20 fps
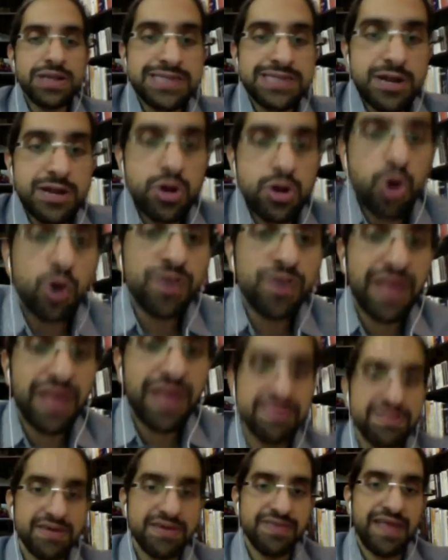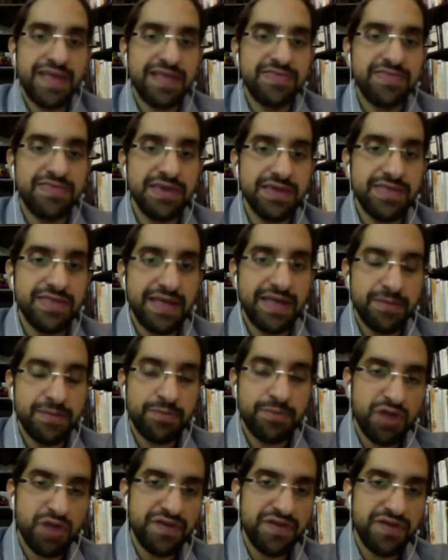the law that the
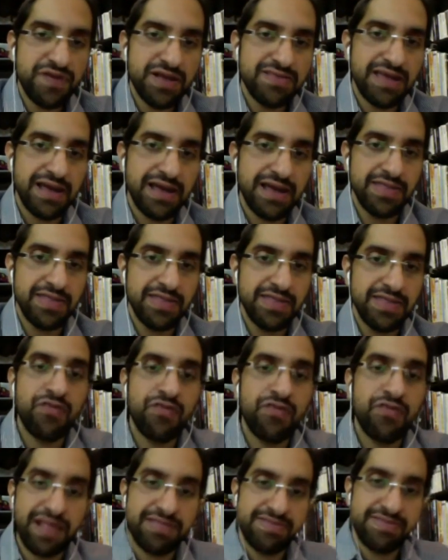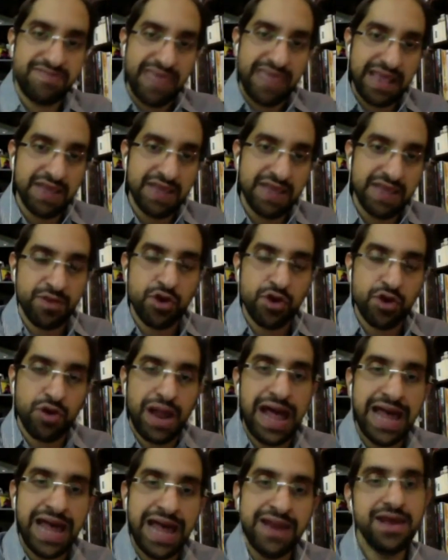Prophet, the law that's taken from the
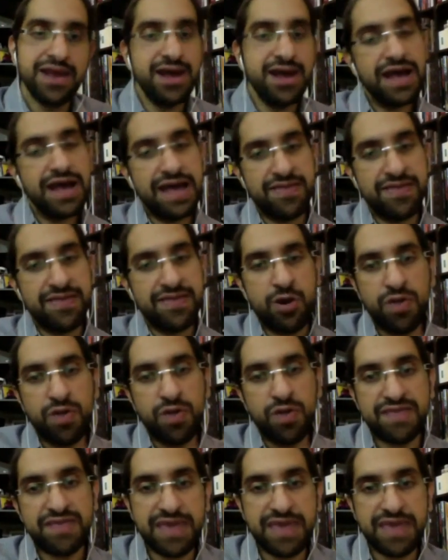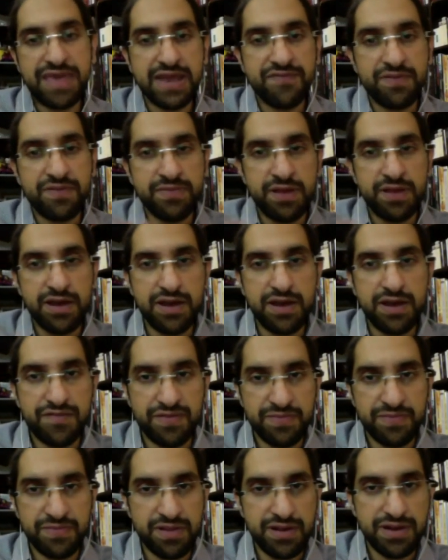Quran, and the law that's taken from
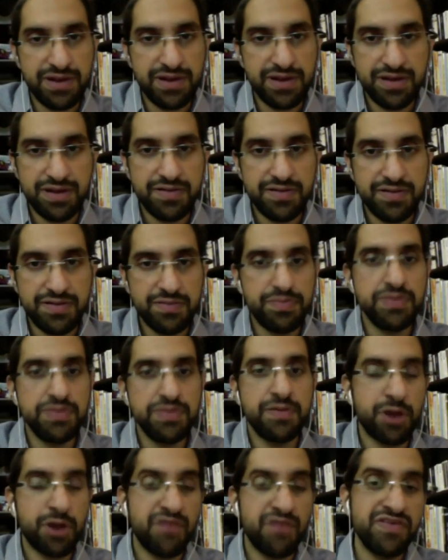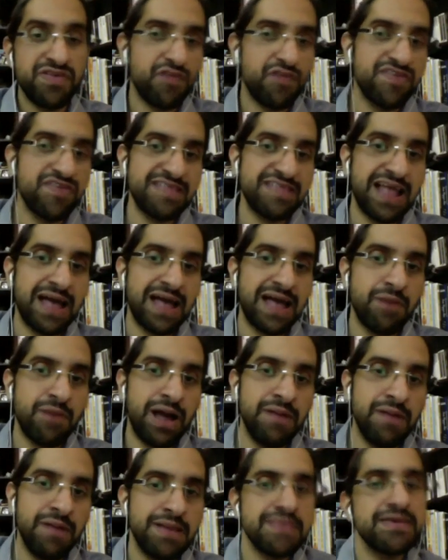the Prophet of Islam,
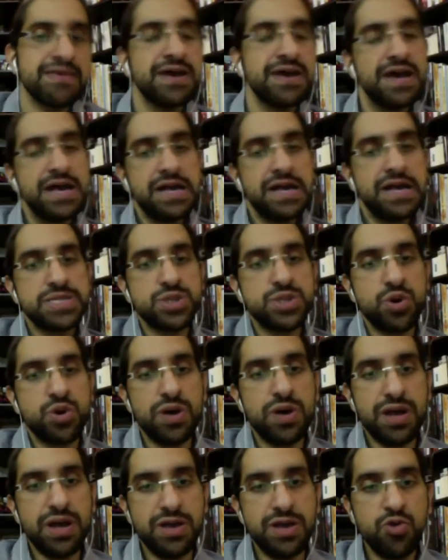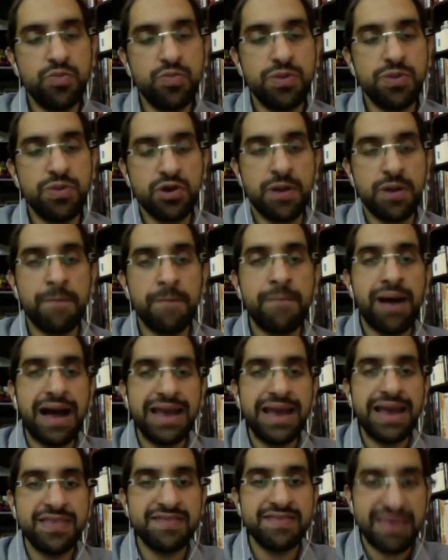Muhammad. So you
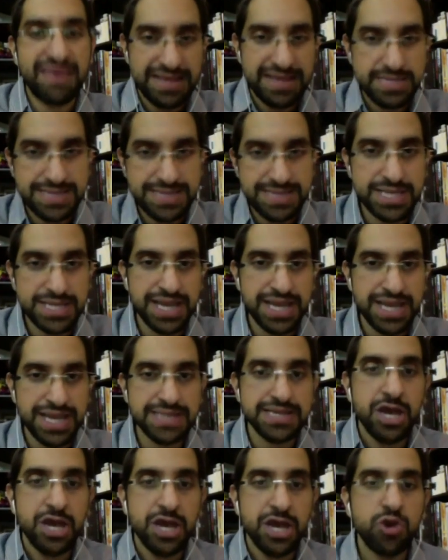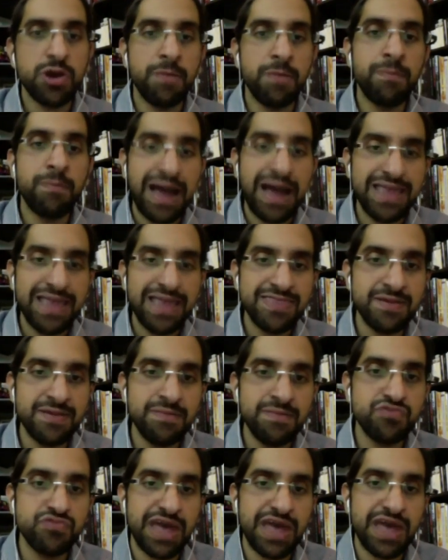combine this and his teachings, you combine
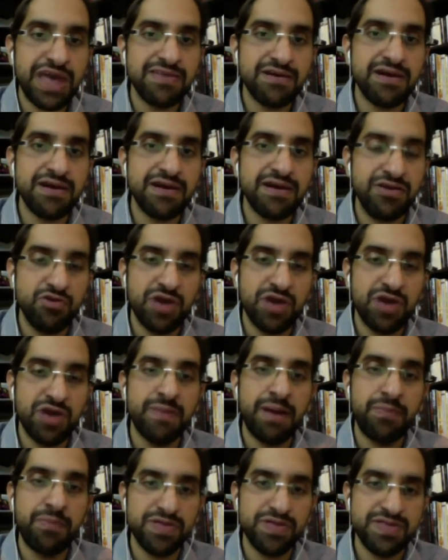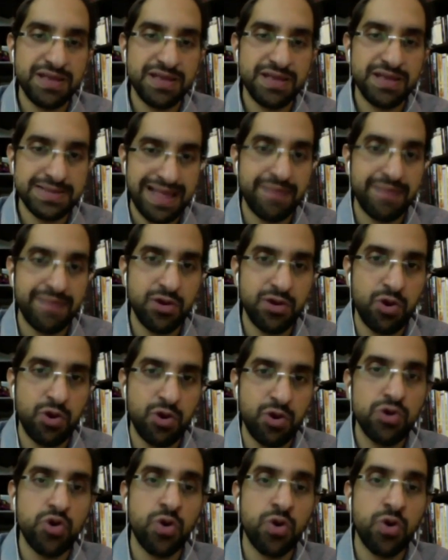them together, and you come up with Islamic
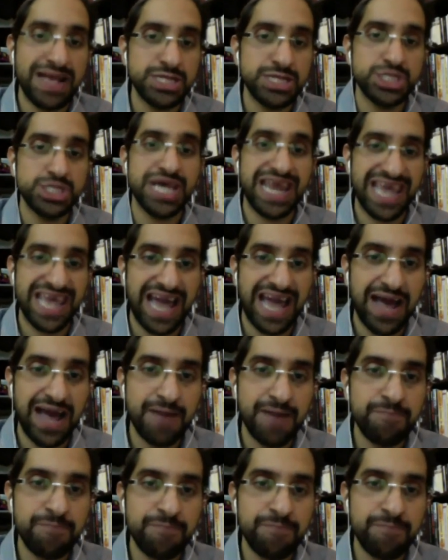law known as Sharia.